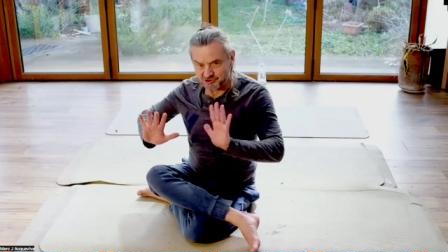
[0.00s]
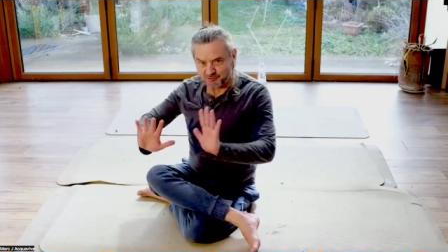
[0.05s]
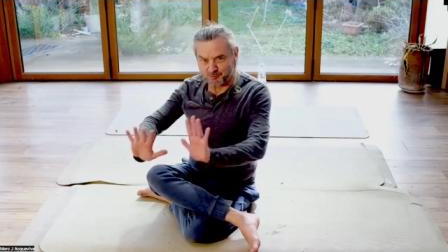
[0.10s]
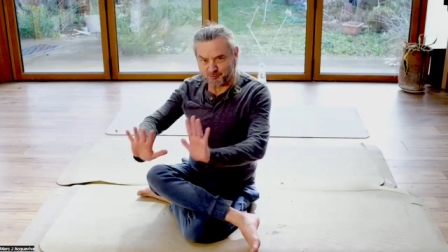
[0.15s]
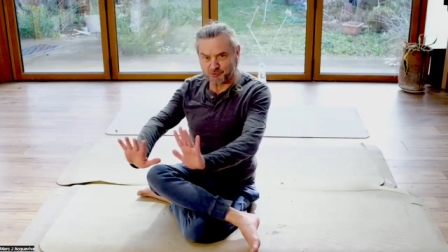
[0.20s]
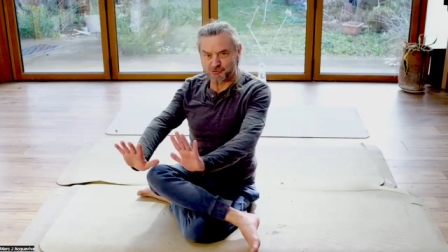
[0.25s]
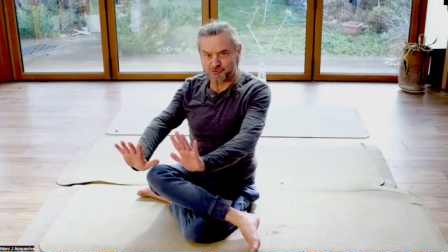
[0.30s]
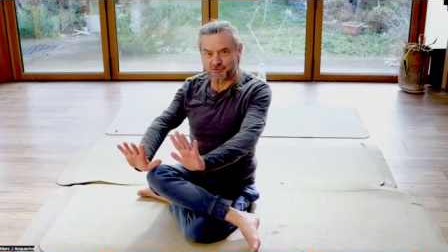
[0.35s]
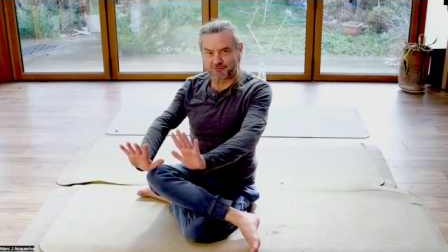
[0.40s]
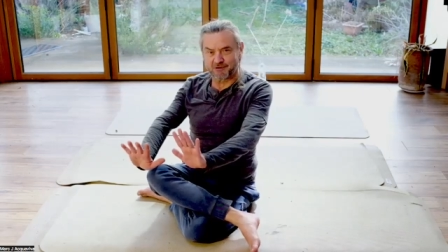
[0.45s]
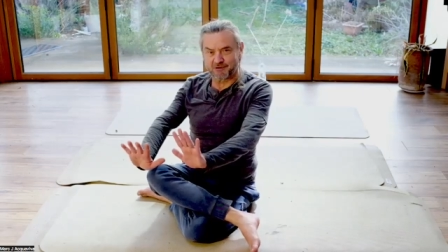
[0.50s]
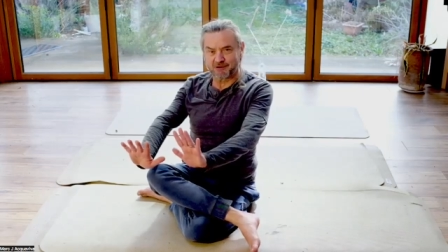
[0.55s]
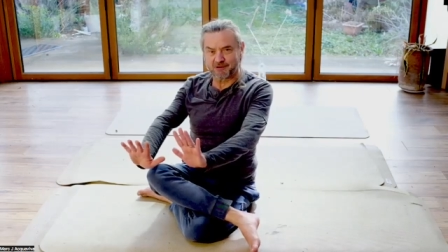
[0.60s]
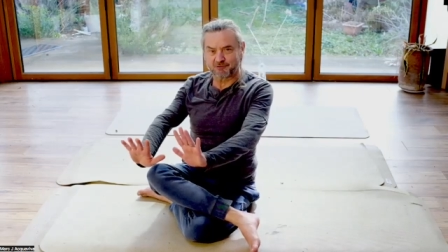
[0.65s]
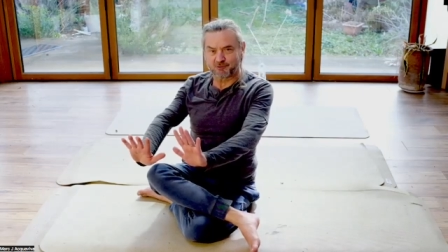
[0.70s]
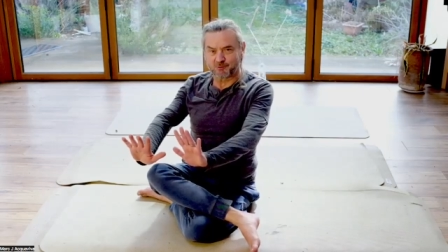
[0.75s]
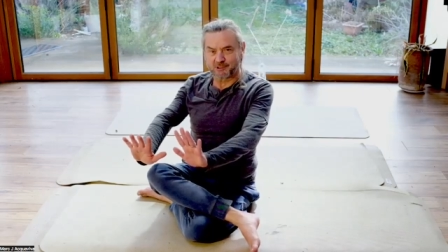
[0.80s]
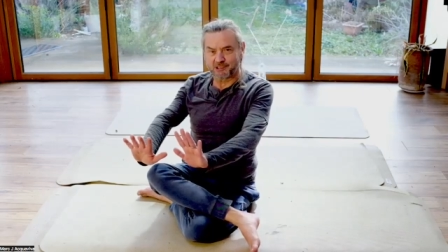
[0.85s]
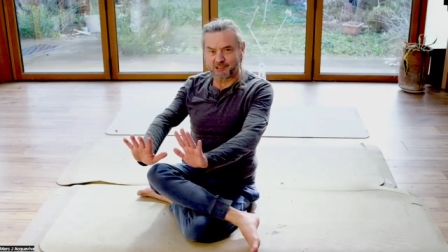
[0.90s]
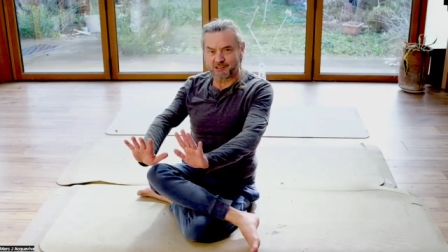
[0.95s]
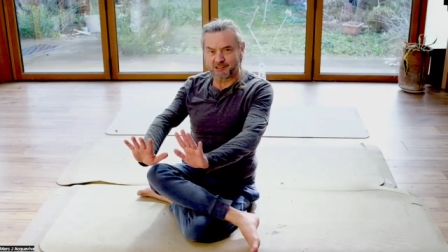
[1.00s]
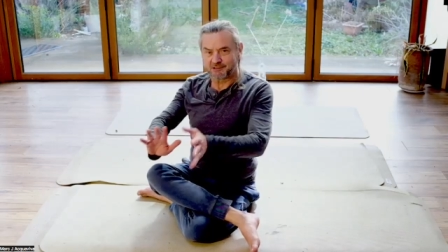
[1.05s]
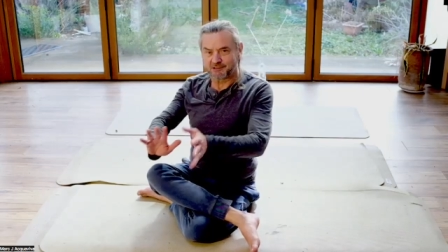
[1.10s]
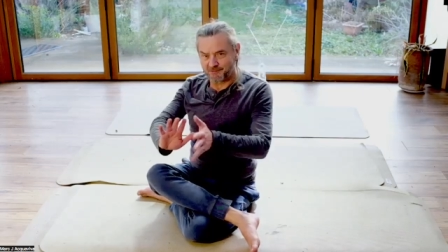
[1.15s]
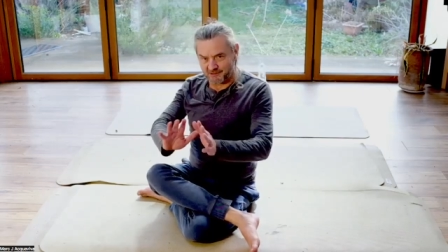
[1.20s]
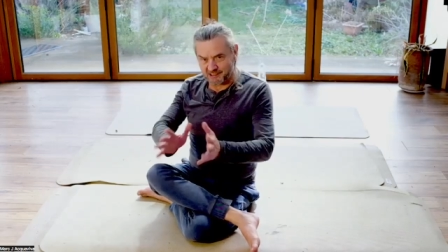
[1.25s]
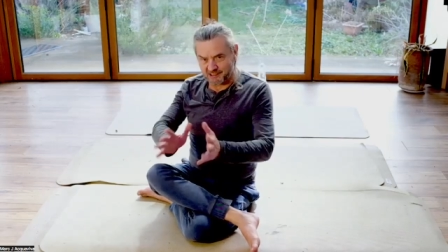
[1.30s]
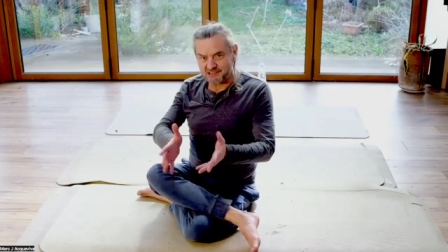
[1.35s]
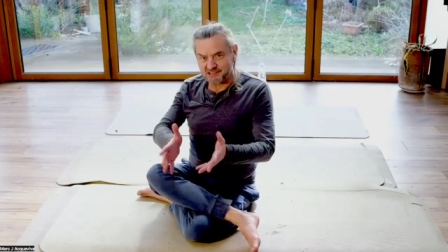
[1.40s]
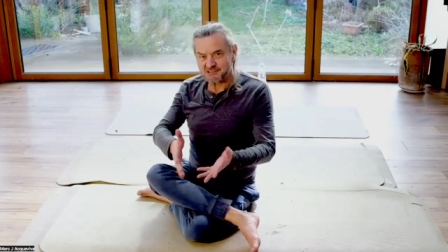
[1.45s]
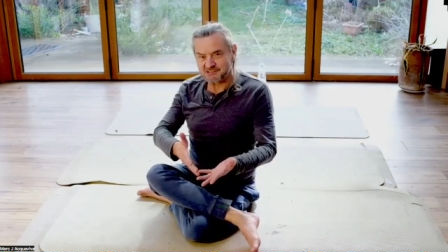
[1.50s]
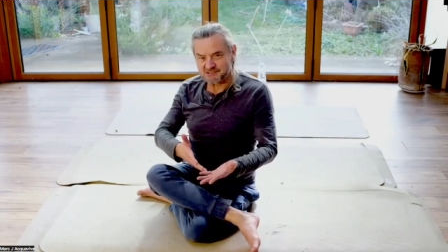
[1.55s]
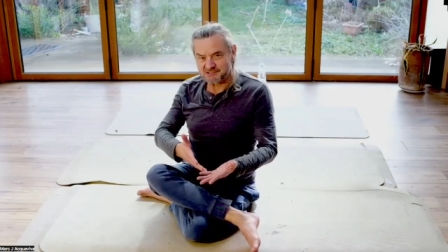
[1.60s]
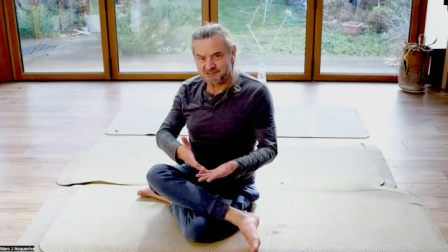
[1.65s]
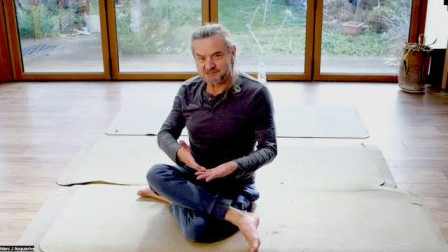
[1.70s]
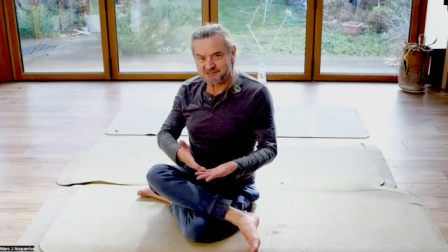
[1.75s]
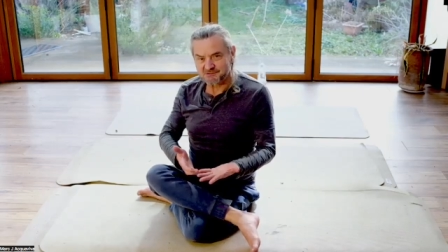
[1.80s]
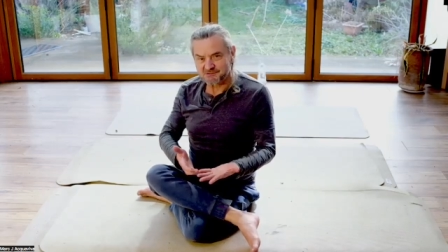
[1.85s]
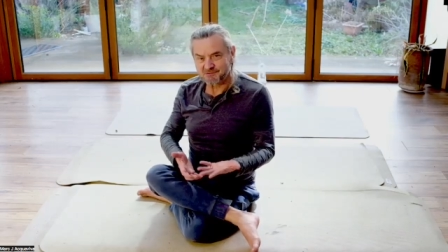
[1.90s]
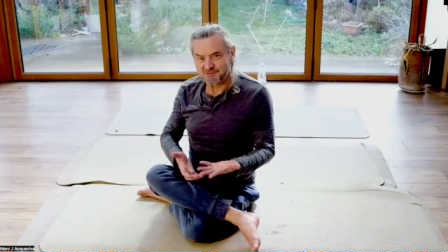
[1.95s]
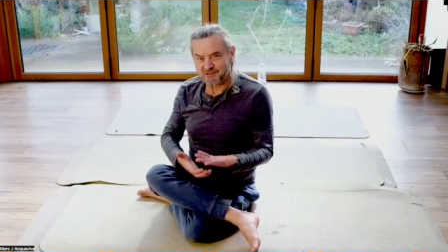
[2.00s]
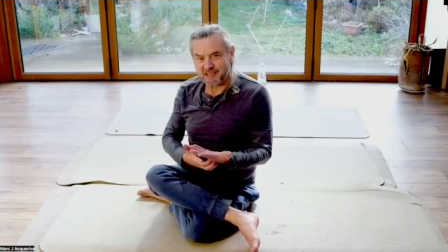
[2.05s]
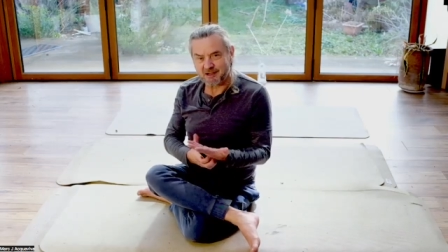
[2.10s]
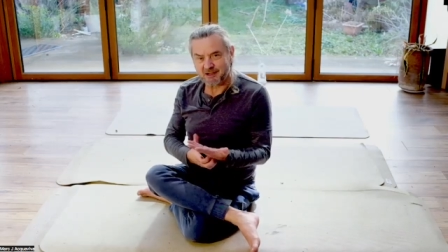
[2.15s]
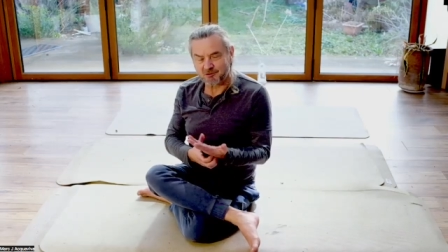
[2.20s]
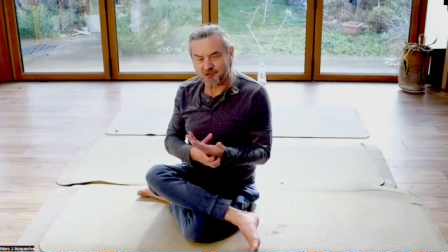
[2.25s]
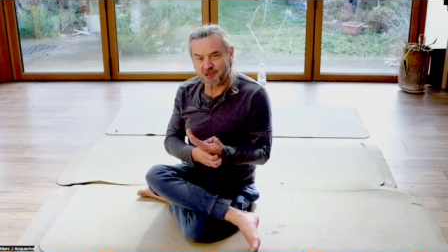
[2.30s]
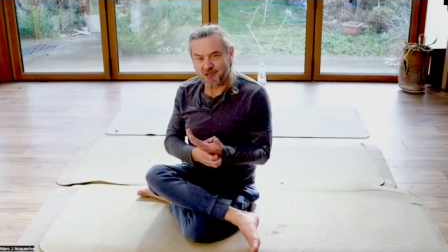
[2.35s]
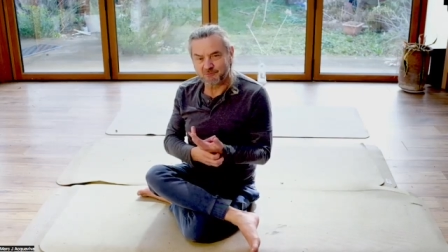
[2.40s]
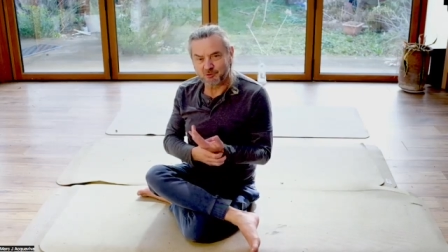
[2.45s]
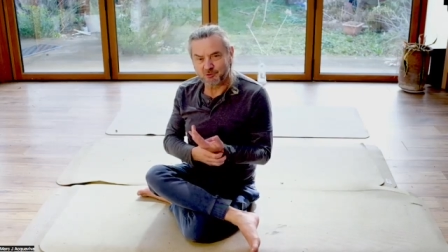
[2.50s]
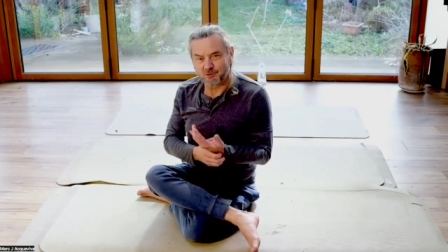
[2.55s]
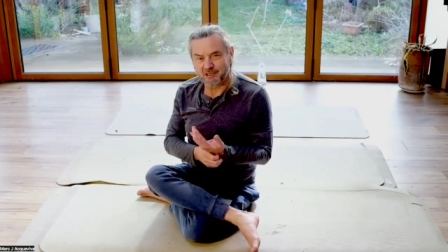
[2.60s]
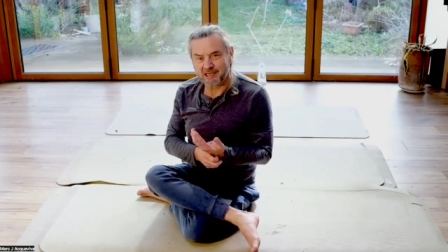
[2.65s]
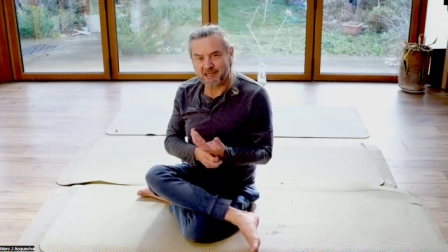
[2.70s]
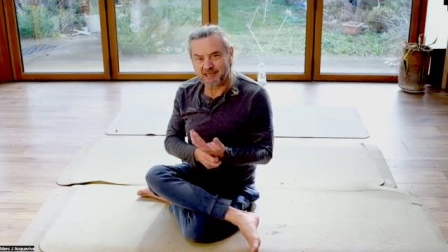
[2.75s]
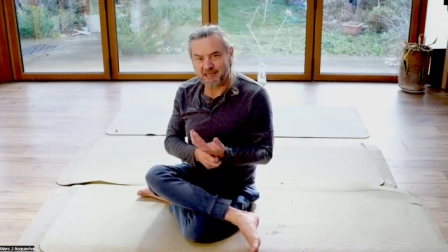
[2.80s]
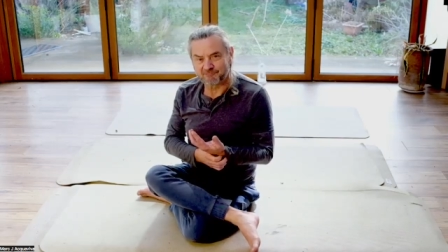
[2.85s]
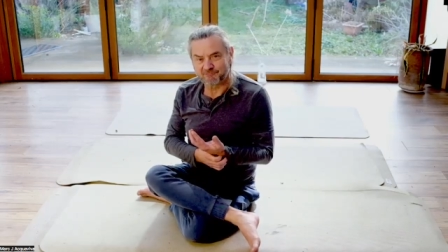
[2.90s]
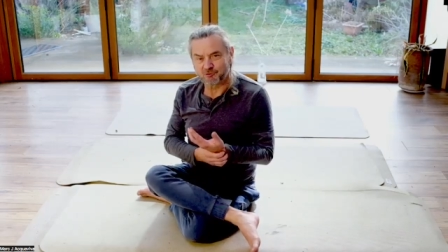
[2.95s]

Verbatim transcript: to push the ground away, then that's the outcome you'll have.